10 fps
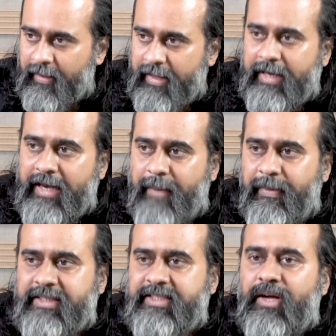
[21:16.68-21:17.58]
he
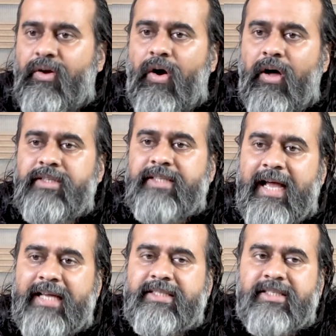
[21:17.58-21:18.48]
labels the cause
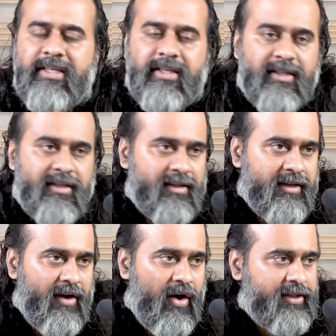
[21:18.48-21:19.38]
as
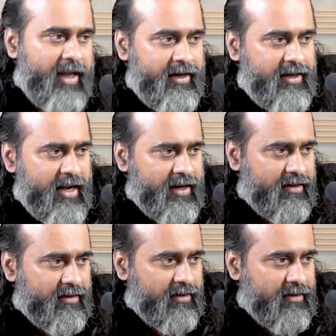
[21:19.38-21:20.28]
authentic
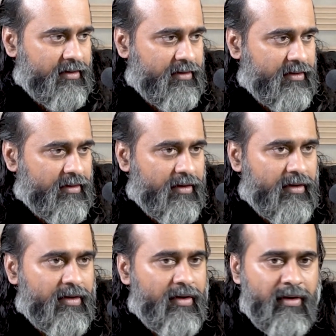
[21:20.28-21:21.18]

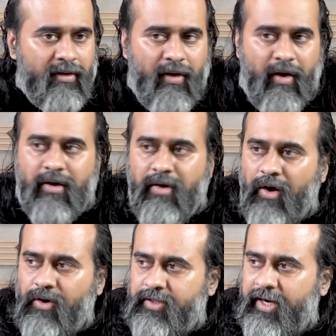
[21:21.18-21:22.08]
or
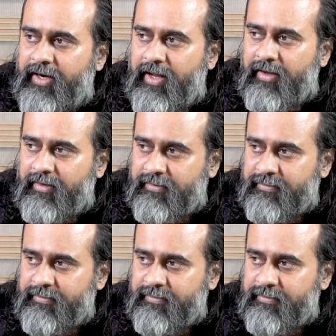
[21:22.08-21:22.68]
not authentic.